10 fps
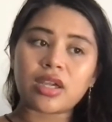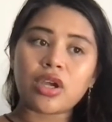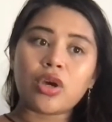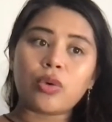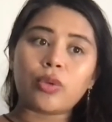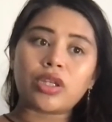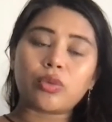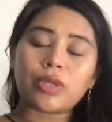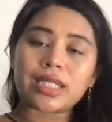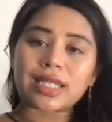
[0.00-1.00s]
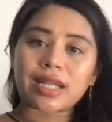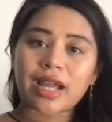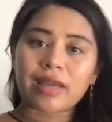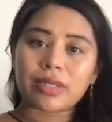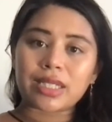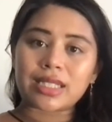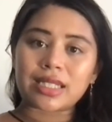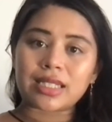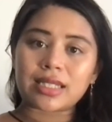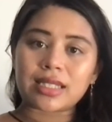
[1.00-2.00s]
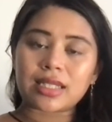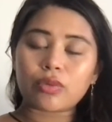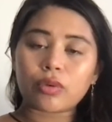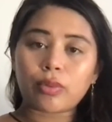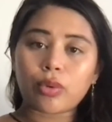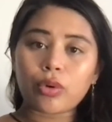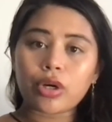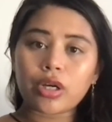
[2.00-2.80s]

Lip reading: with the recent IPCC report,